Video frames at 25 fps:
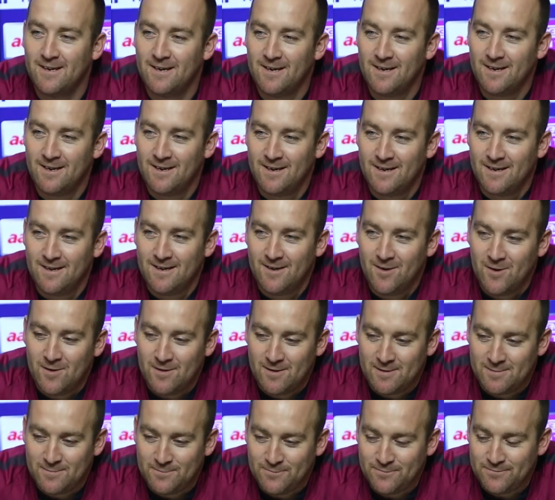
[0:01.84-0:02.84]
Well, Nick,
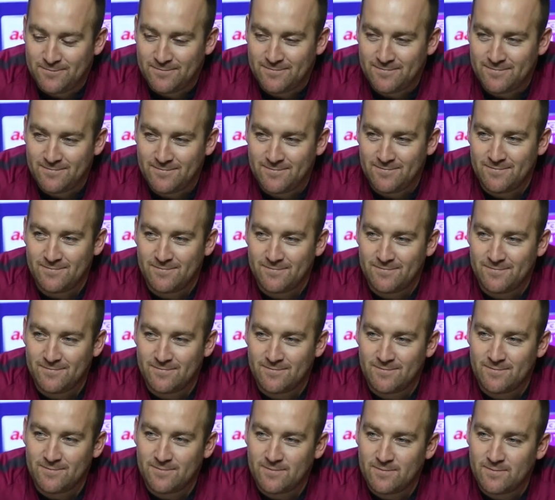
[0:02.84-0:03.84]
congratulations. How
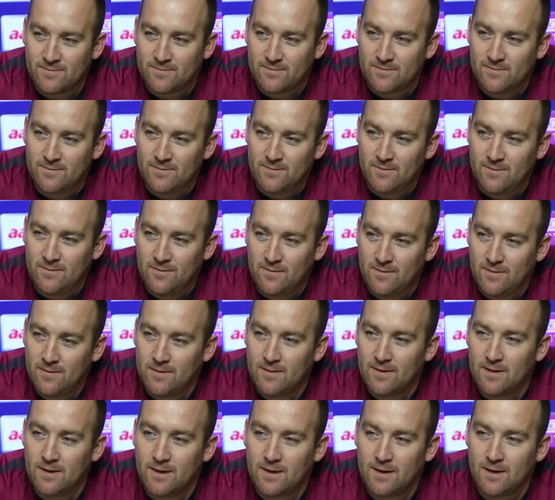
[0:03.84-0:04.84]
pleased were you with what was a
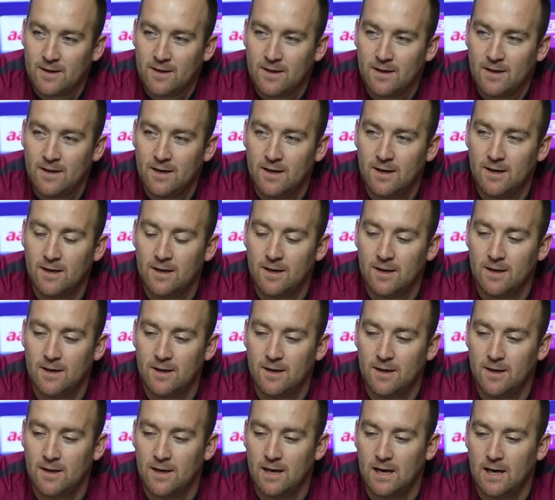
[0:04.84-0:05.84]
professional
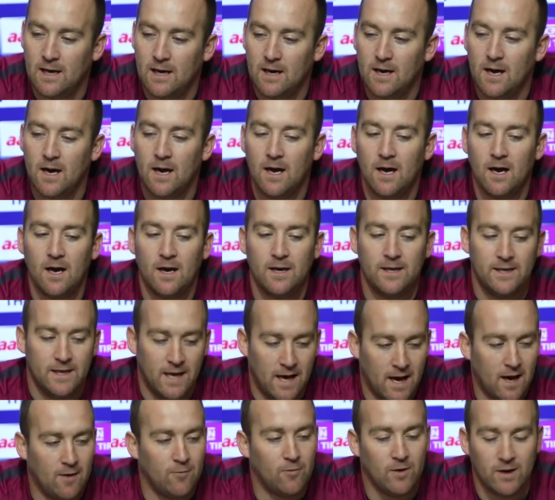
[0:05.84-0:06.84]
performance?
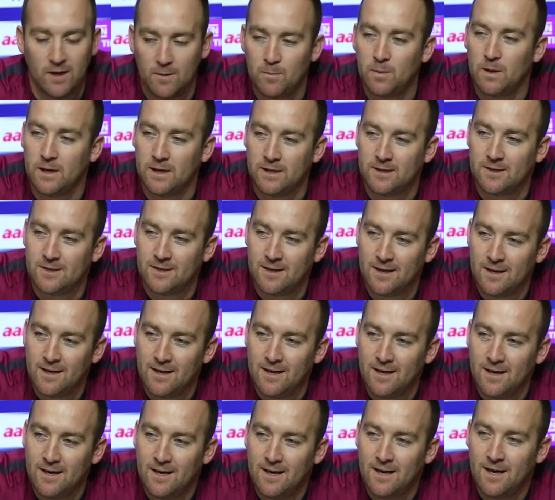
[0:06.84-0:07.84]
Yeah, really pleased.
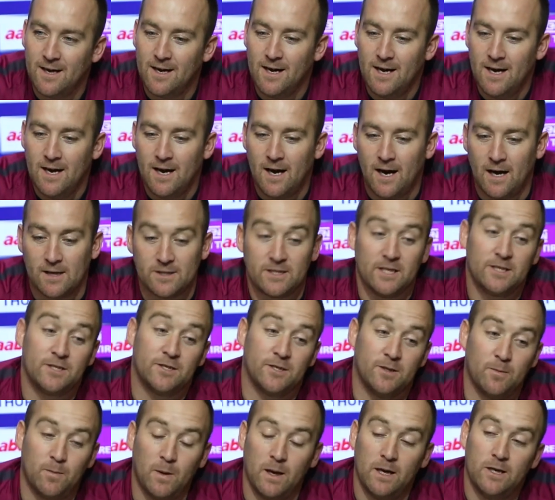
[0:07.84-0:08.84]
I said
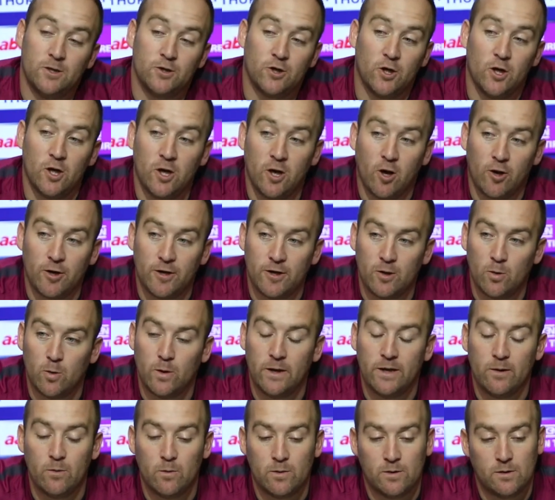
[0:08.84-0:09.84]
to the players early on in the
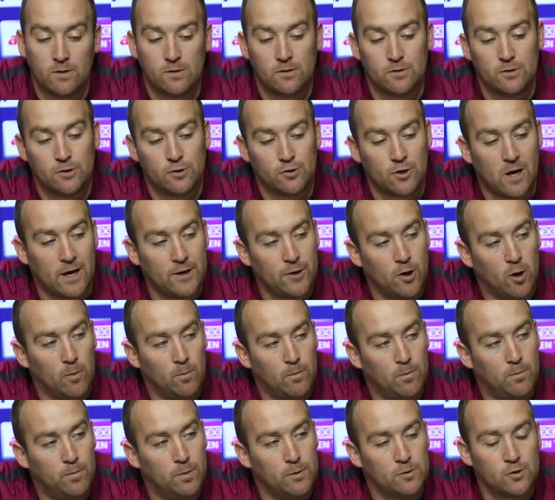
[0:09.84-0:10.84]
week to try and
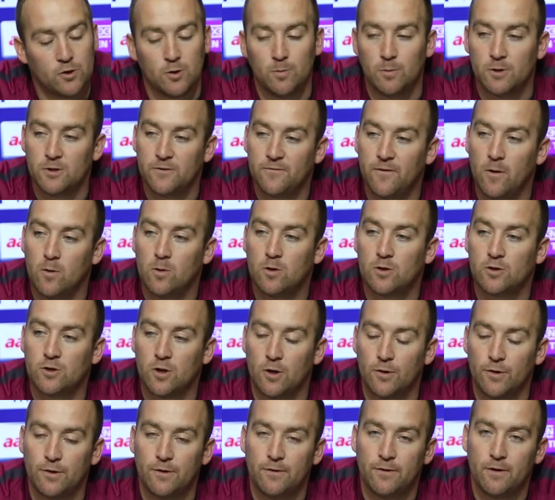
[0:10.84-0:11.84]
not put too much
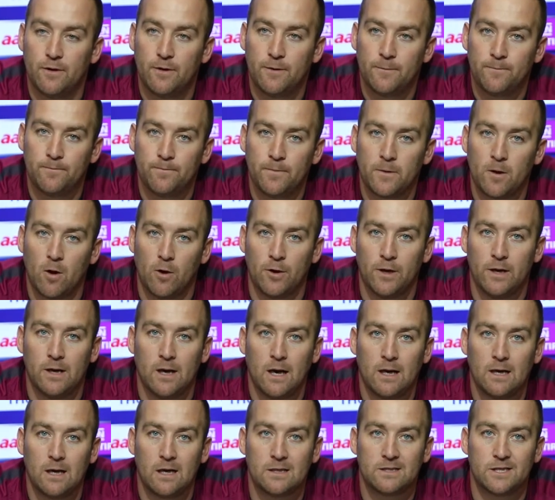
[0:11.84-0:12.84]
focus on it.
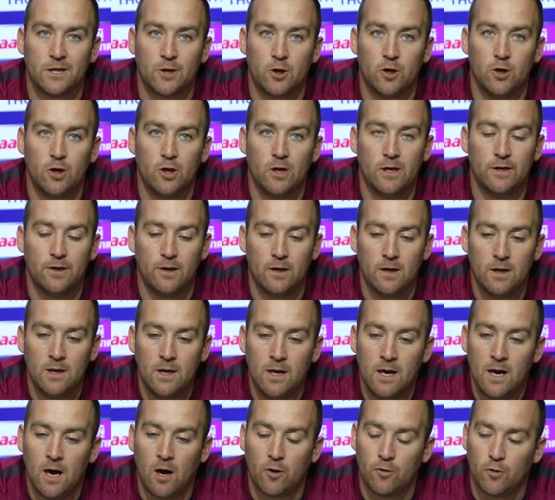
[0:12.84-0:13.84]
I said it early that
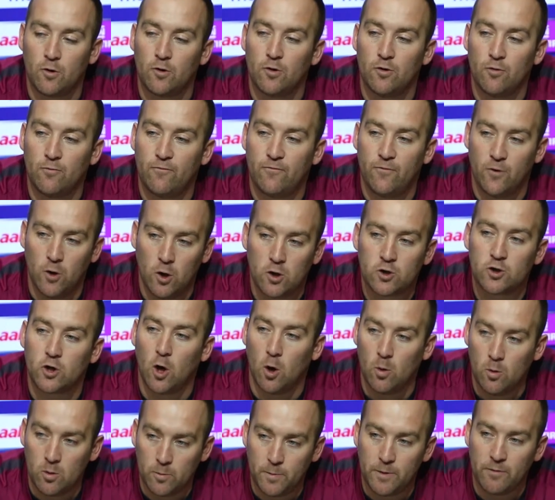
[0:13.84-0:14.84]
I thought the first
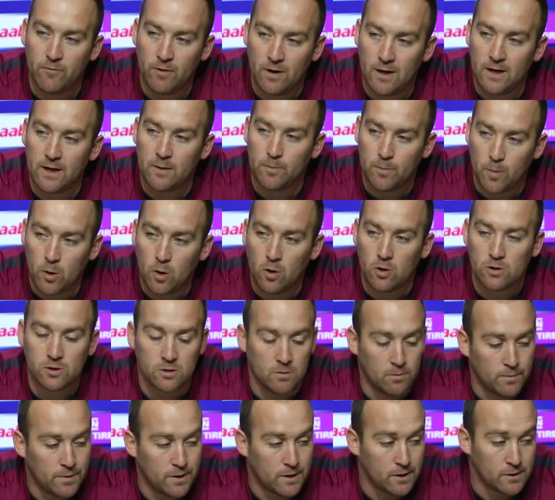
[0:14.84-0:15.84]
goal would be really
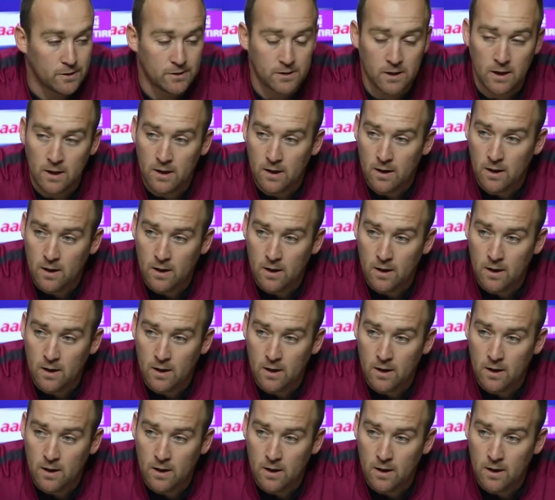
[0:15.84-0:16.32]
important because